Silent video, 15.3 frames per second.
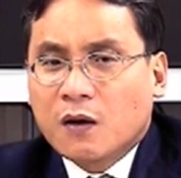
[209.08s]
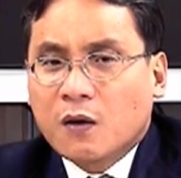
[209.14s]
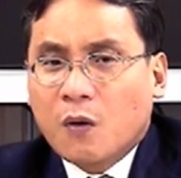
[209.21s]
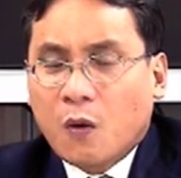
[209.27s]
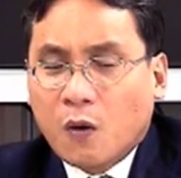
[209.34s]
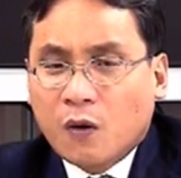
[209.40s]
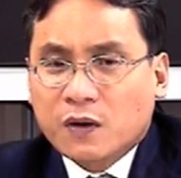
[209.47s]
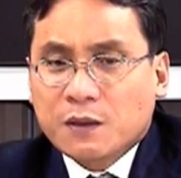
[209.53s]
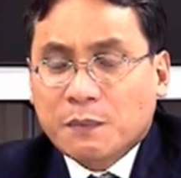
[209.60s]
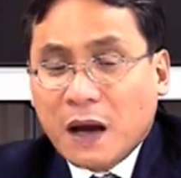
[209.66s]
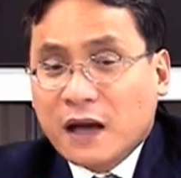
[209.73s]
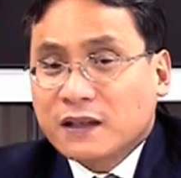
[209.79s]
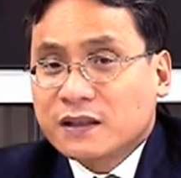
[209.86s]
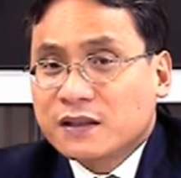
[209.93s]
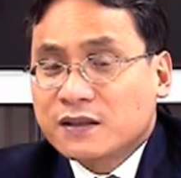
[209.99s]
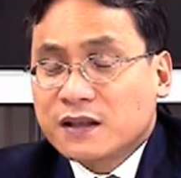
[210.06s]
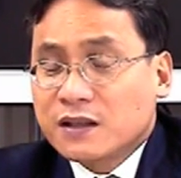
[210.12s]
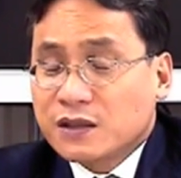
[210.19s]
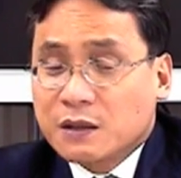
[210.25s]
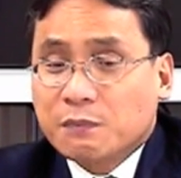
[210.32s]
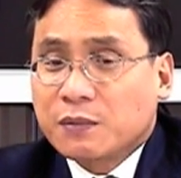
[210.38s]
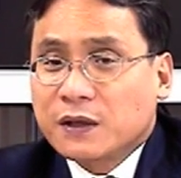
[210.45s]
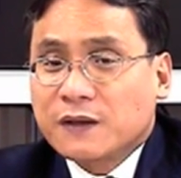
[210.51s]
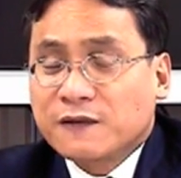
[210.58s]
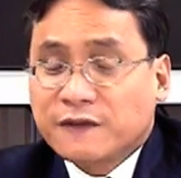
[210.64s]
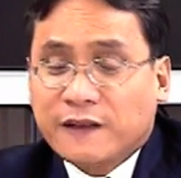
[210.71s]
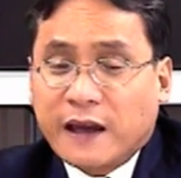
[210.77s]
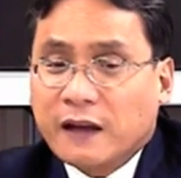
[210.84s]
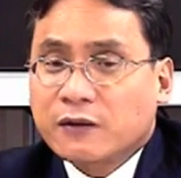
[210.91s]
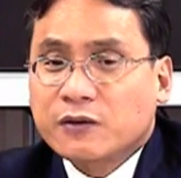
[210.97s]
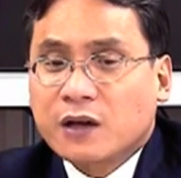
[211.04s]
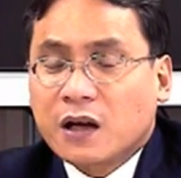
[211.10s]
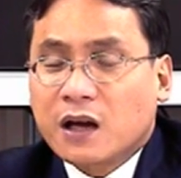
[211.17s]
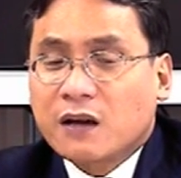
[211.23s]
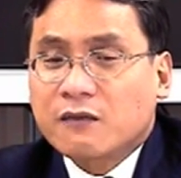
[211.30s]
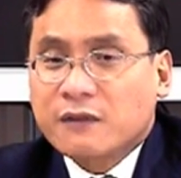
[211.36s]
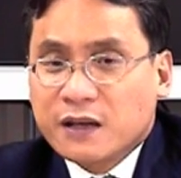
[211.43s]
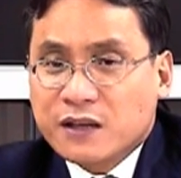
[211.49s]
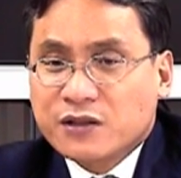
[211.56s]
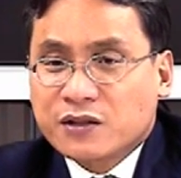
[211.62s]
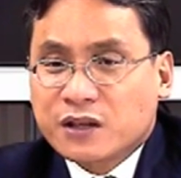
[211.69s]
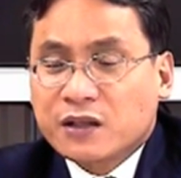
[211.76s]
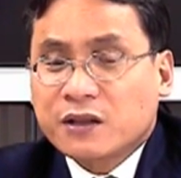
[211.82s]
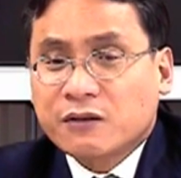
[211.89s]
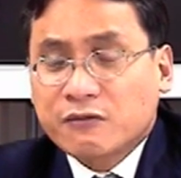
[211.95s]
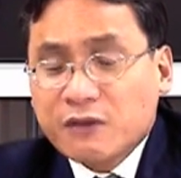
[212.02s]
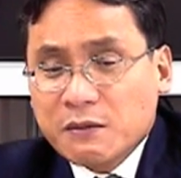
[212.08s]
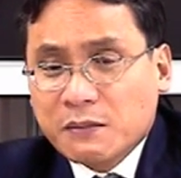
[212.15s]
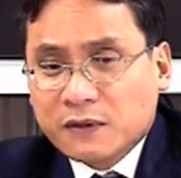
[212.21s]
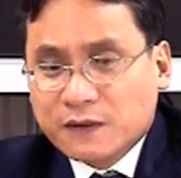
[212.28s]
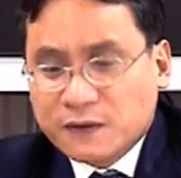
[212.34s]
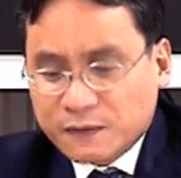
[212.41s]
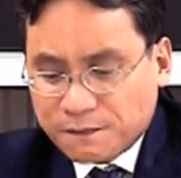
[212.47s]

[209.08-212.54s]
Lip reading: or the parties simply fail to reach an agreement.